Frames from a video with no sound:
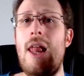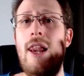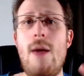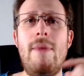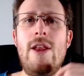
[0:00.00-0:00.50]

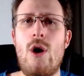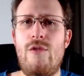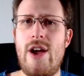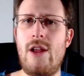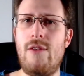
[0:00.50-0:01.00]
Let me know
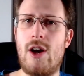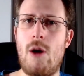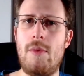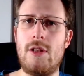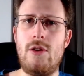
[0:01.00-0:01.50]
then in the
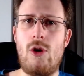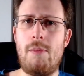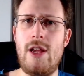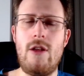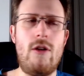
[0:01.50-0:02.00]
comment your
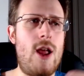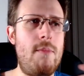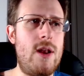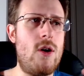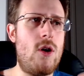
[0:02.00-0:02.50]
opinion, let
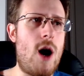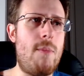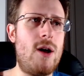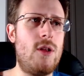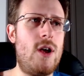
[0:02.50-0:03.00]
me know
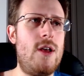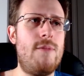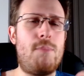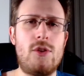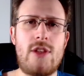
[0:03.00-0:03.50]
about
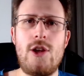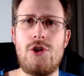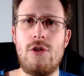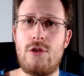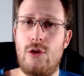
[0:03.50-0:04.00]

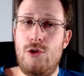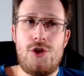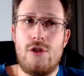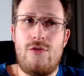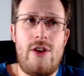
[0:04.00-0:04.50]
potential
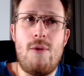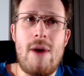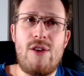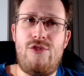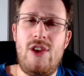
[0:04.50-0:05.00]
solutions that you
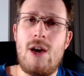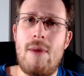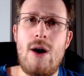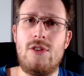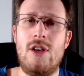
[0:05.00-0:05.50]
might think
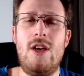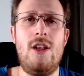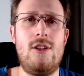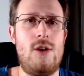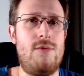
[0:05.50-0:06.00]
about
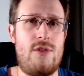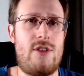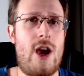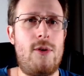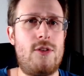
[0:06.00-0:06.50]
in terms of
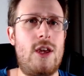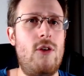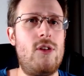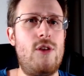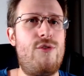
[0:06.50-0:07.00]

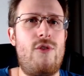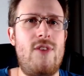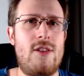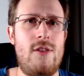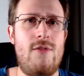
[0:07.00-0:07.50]
cybersecurity for
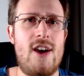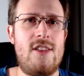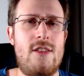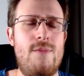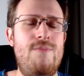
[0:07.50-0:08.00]
these
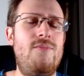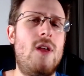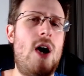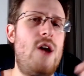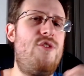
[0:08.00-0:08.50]
devices.
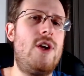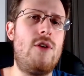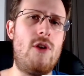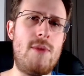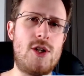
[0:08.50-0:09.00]
I thank you
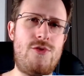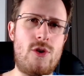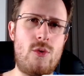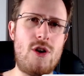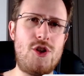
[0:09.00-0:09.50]
very much for
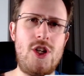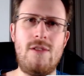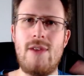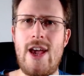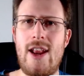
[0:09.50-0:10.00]
watching
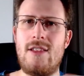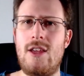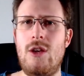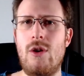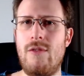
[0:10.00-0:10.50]
and I see
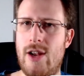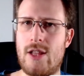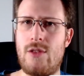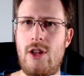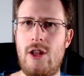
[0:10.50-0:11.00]
you in the
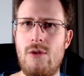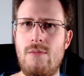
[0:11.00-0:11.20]
next video.